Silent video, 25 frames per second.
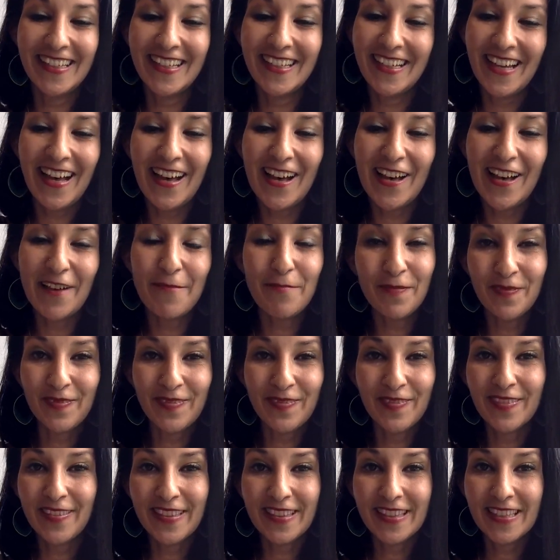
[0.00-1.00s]
um,
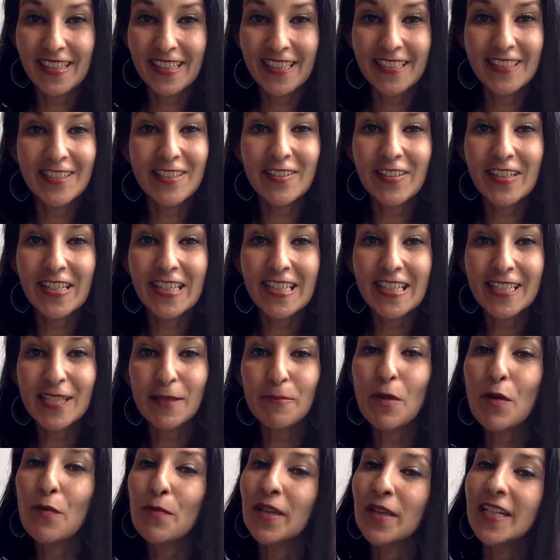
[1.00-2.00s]
during this
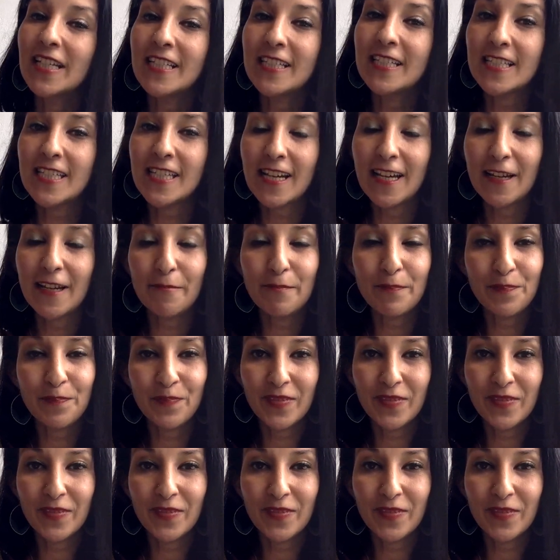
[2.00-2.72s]
moment in time.